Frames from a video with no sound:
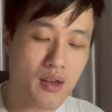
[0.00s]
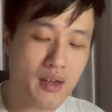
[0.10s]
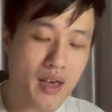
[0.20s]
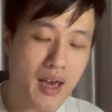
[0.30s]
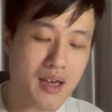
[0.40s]

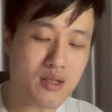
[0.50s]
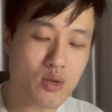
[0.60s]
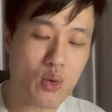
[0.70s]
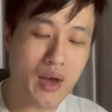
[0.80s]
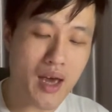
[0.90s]
x
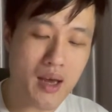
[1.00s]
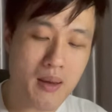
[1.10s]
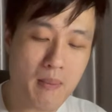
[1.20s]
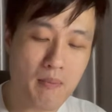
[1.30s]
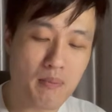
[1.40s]
squared
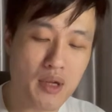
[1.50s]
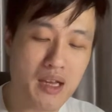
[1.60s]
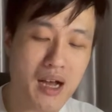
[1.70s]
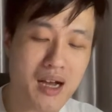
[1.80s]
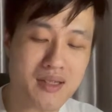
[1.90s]

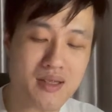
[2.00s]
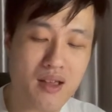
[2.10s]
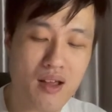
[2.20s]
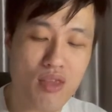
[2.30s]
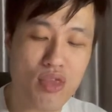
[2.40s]
plus
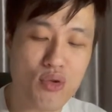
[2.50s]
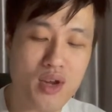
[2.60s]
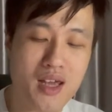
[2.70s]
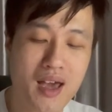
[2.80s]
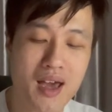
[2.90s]

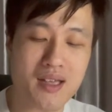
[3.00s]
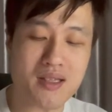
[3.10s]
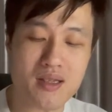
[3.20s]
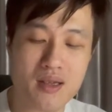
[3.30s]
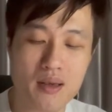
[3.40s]
3x
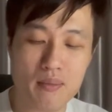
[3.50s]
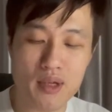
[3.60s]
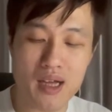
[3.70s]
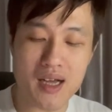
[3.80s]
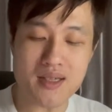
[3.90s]

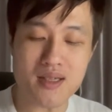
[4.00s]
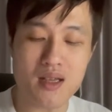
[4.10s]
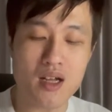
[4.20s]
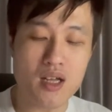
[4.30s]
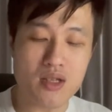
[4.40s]
plus
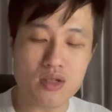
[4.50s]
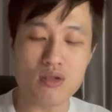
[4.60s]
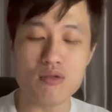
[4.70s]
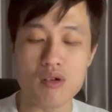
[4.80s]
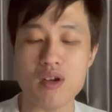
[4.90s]

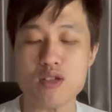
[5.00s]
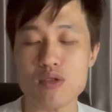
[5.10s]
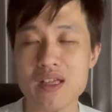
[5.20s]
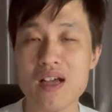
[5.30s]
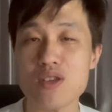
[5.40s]
2. Alright, so
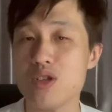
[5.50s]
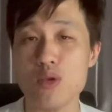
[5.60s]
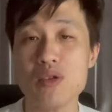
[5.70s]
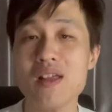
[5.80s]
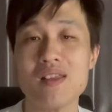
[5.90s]
the
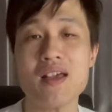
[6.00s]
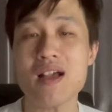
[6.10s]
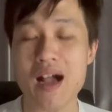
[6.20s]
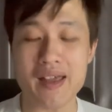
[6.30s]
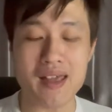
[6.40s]
only thing
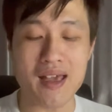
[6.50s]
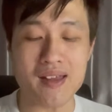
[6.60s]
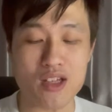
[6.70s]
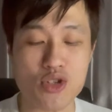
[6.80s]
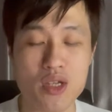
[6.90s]
I can
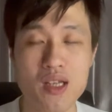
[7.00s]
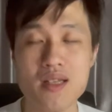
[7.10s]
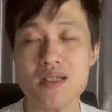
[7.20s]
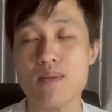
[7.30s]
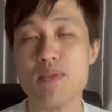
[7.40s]
actually
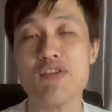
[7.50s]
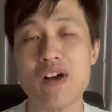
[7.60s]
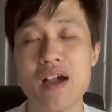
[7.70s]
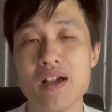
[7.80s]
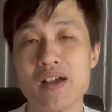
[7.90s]

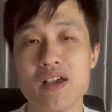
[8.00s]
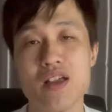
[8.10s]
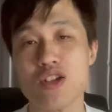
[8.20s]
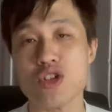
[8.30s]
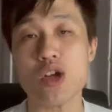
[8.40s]
simplify, I can
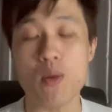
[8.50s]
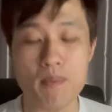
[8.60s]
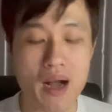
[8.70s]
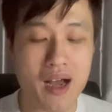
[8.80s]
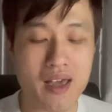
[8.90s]
actually
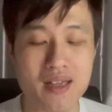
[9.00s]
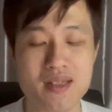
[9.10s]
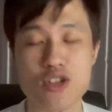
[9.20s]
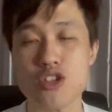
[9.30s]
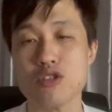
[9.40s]
combine, is
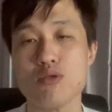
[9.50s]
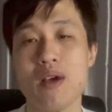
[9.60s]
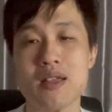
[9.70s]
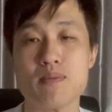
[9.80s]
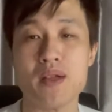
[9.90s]
actually
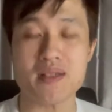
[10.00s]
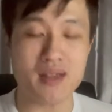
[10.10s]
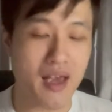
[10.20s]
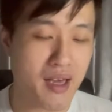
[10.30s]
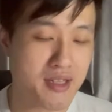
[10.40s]
2x plus
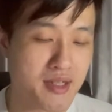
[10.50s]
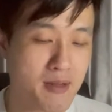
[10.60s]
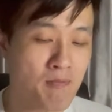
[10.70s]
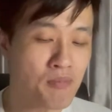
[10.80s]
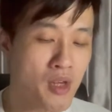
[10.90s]
x.
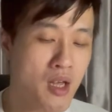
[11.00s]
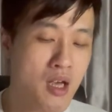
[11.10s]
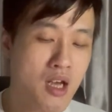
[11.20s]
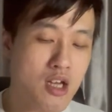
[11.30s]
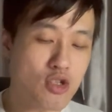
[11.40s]

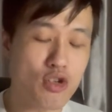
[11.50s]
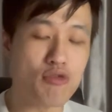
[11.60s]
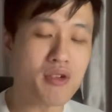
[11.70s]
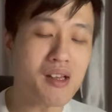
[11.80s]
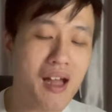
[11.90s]
So you
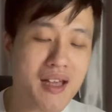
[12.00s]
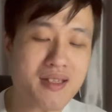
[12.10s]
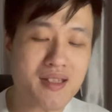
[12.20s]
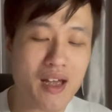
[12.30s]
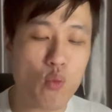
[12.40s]

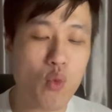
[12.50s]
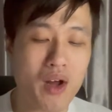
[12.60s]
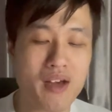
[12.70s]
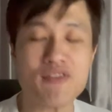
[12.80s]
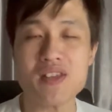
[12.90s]
realize that what
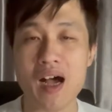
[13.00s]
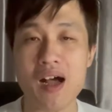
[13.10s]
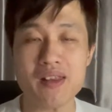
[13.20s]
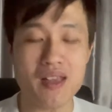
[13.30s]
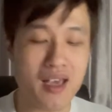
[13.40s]
I've
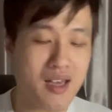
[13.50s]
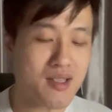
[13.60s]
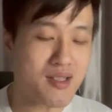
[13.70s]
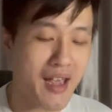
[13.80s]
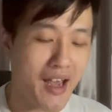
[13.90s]
done
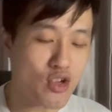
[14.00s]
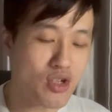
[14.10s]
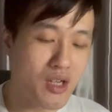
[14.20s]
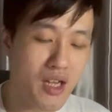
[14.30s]
is actually